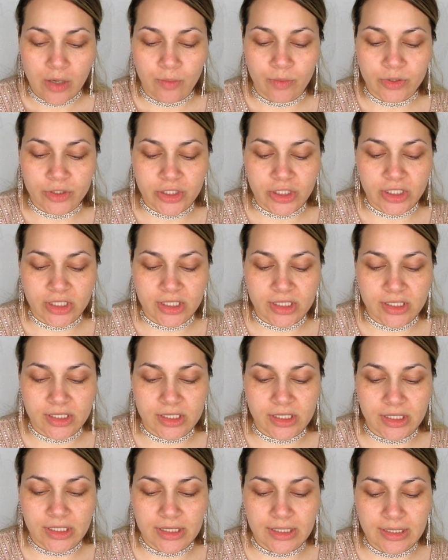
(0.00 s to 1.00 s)
which is
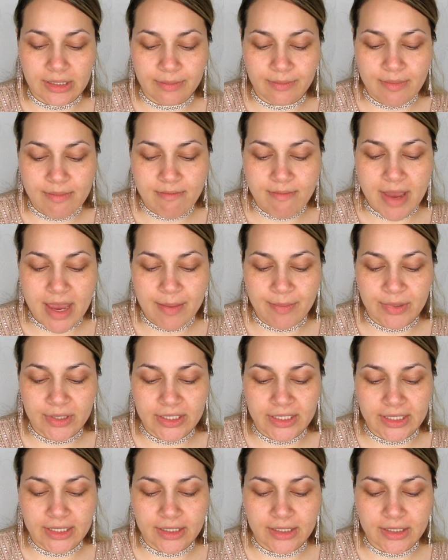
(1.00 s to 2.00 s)
the
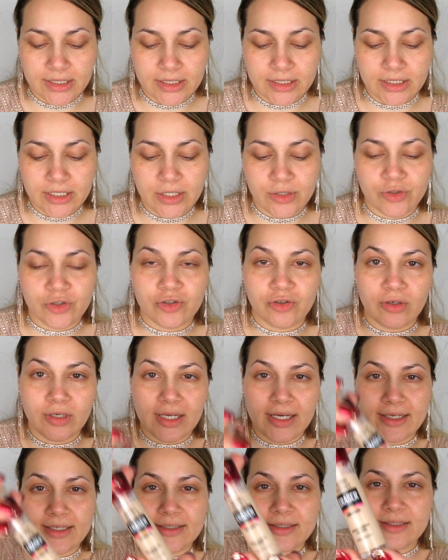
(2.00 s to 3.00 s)
Maybelline
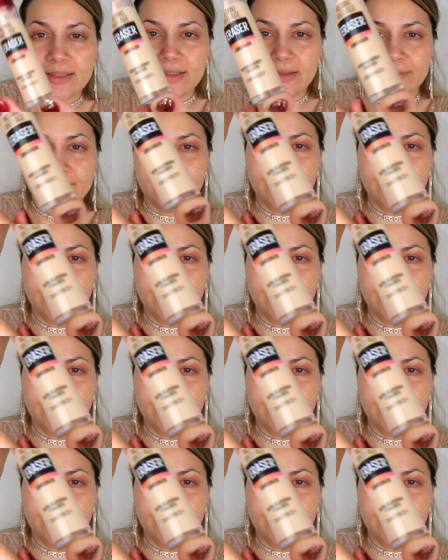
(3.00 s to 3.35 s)
Neutralize.